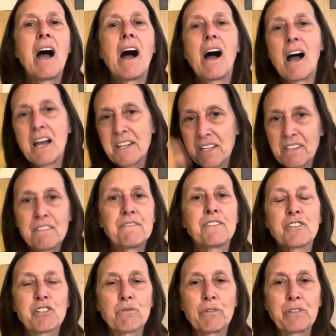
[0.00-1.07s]
I need the
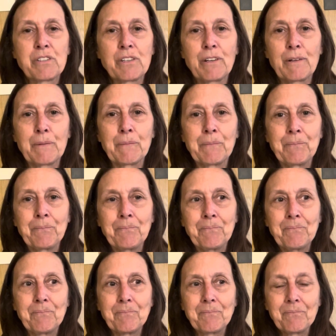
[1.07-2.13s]
visual too.
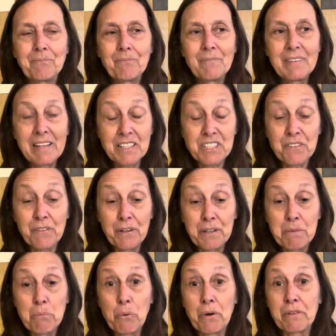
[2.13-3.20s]
It's very
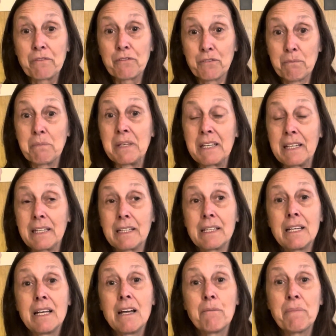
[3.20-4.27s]
important for me.
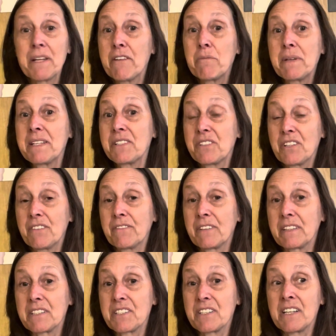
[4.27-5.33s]
But everybody's
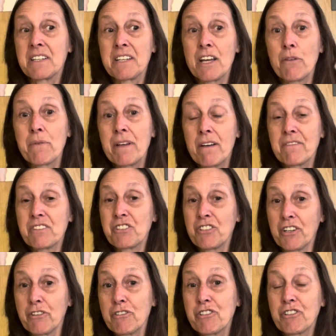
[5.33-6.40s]
different. And now we have this
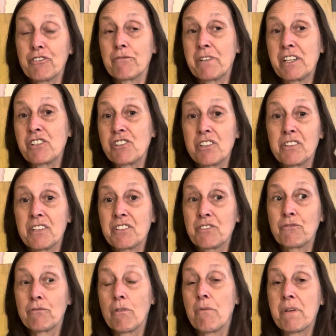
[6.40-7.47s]
younger generation that's
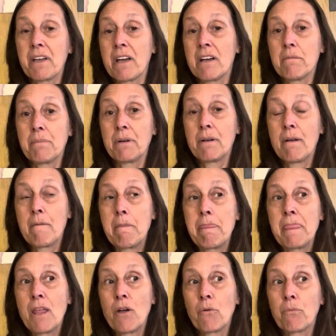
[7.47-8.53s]
growing up
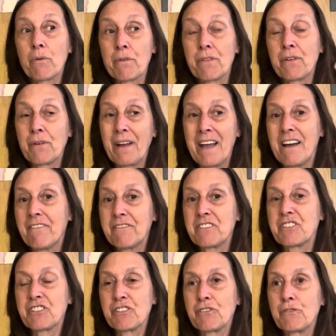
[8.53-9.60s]
where they're having
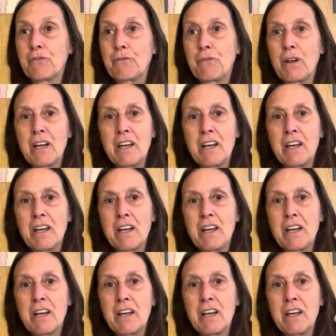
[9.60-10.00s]
to